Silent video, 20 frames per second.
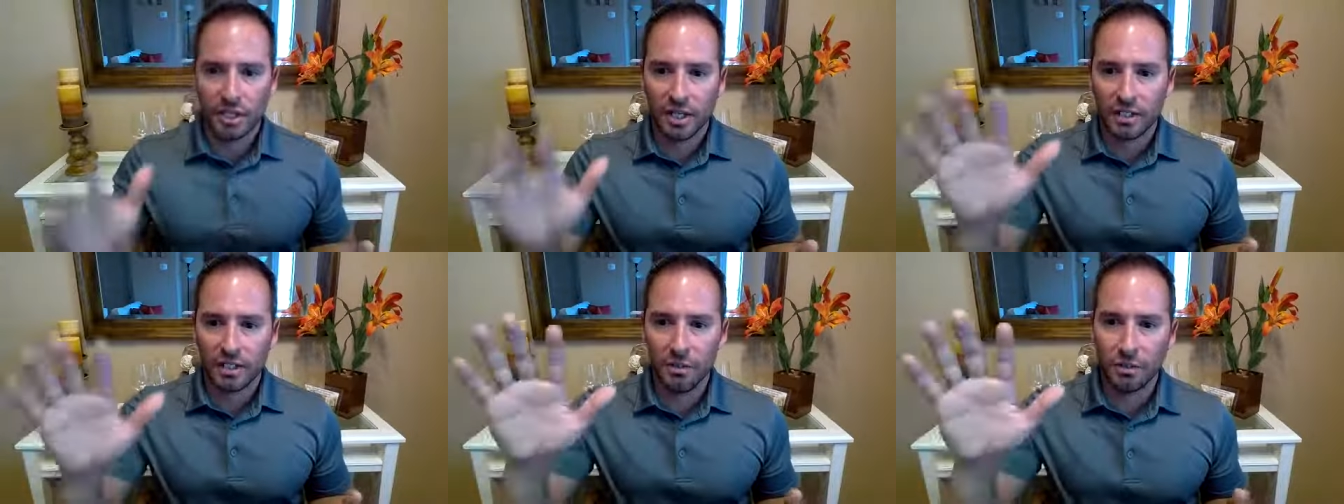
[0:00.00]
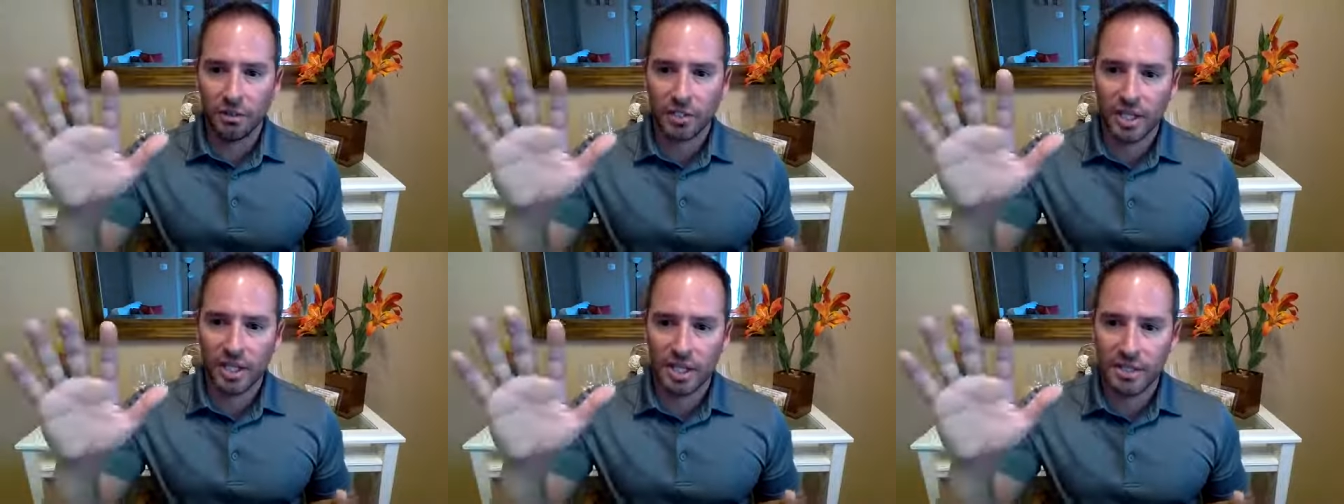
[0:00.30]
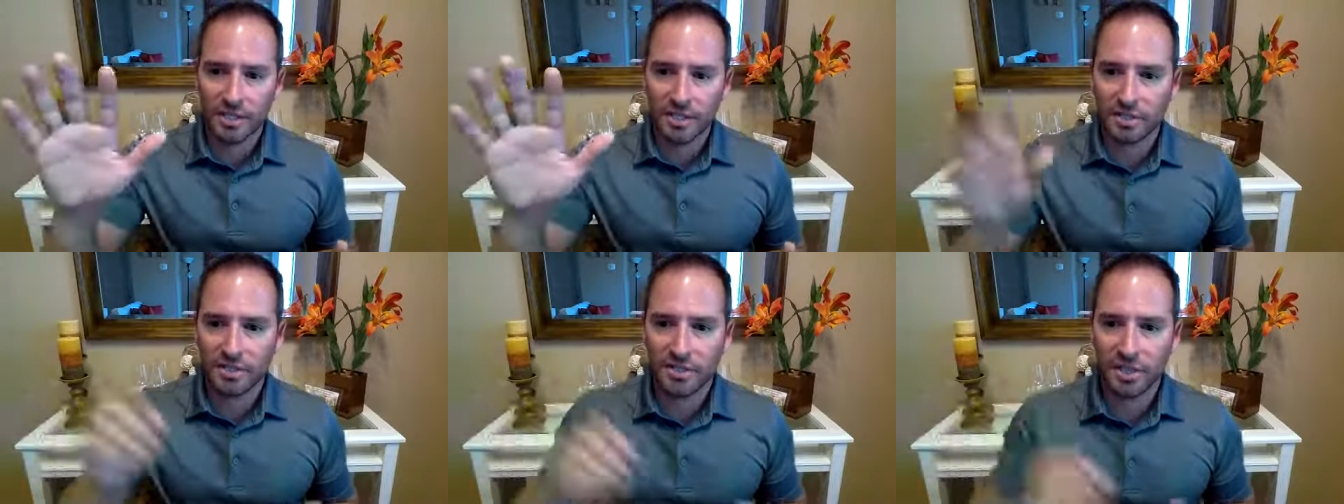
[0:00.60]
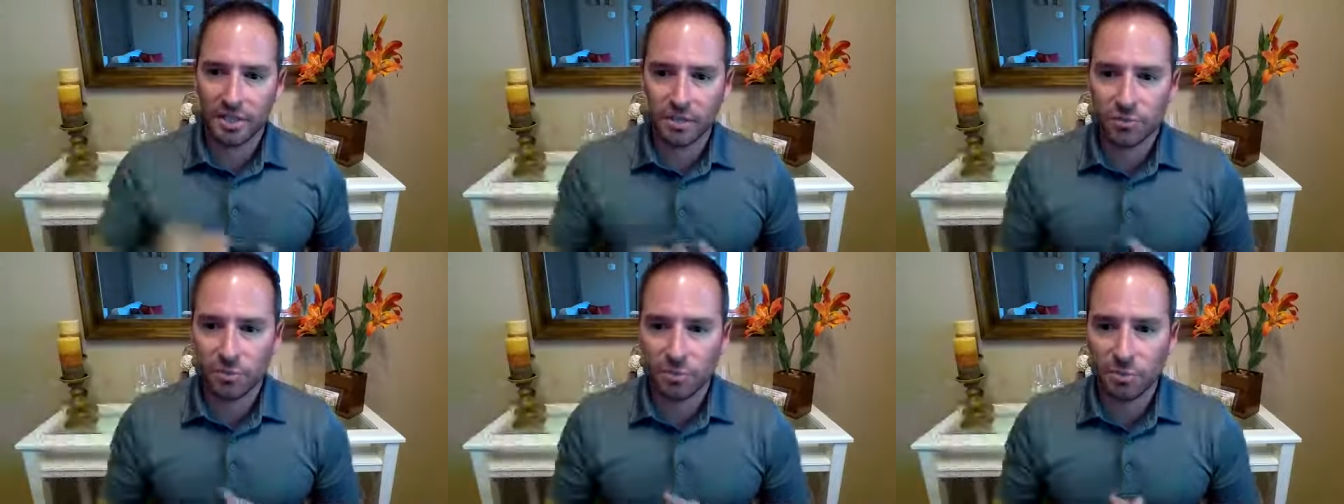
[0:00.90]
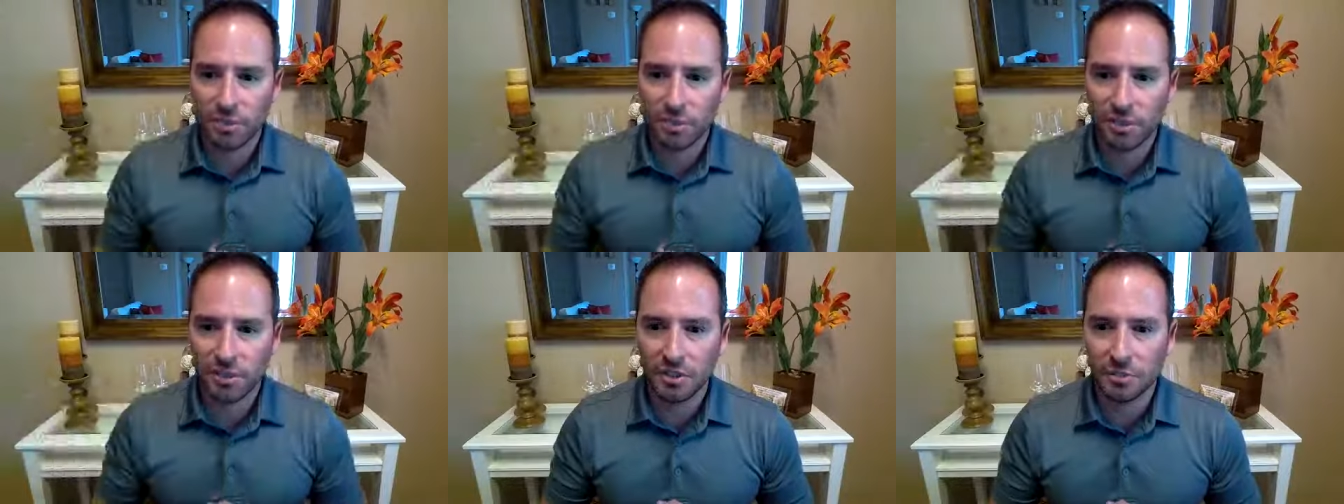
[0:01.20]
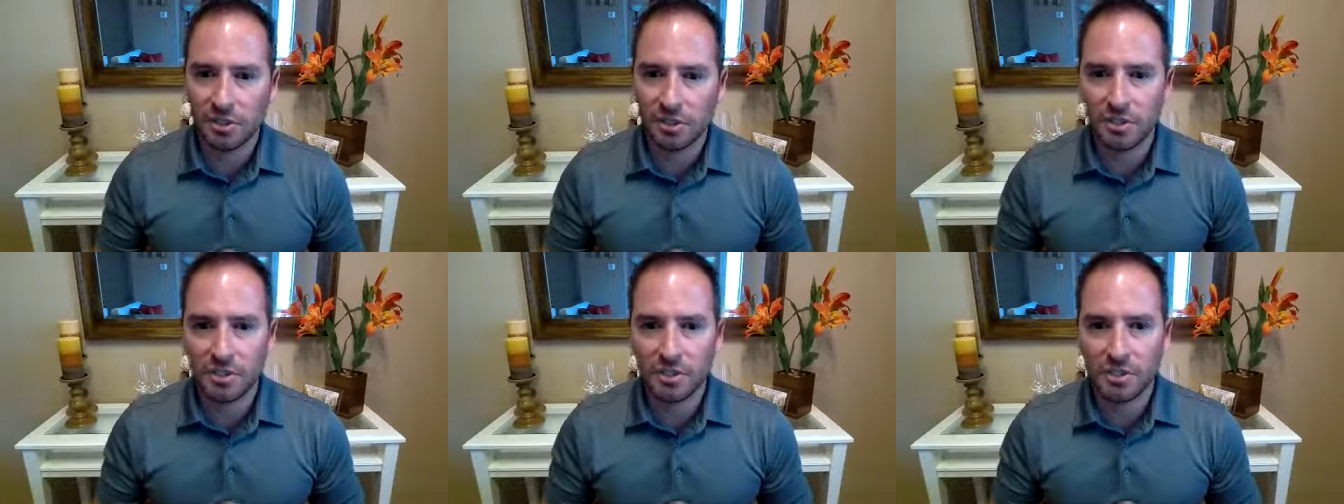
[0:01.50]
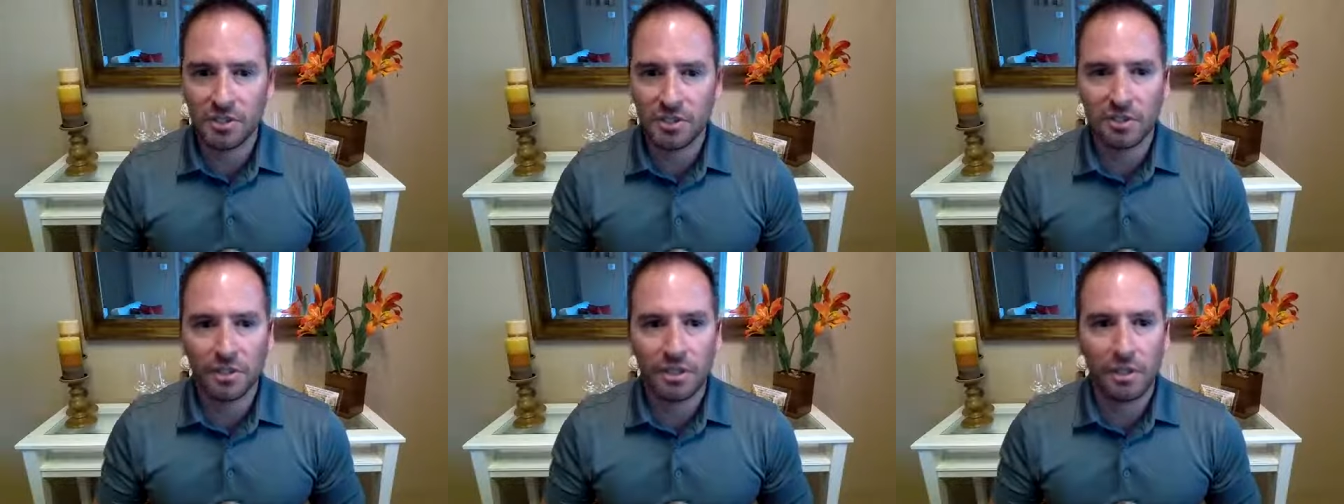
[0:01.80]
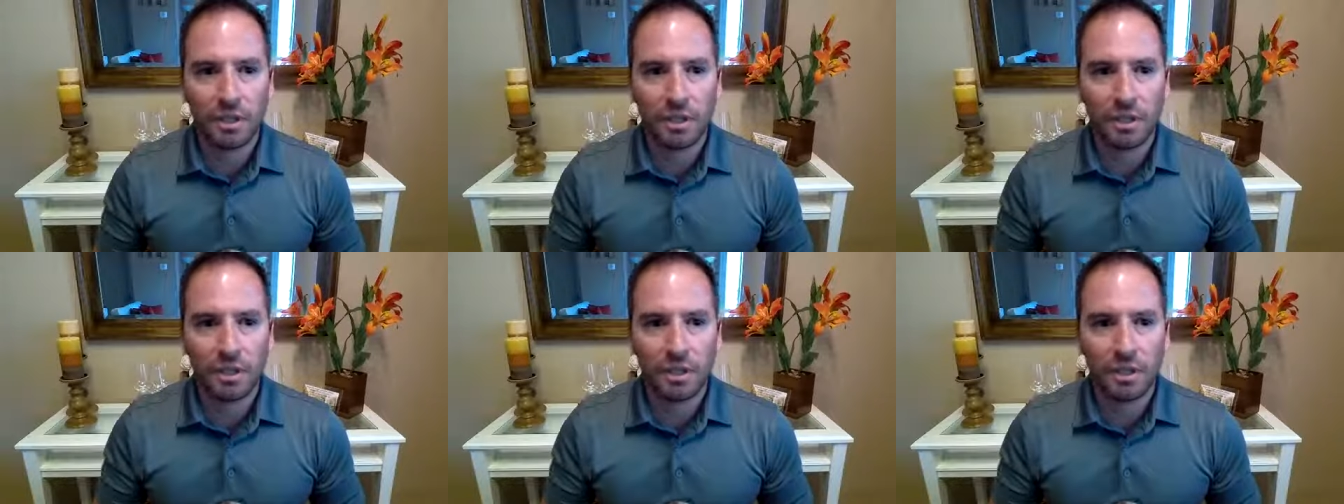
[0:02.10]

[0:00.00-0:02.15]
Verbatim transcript: Hello, Gladys. Thank you for being here with us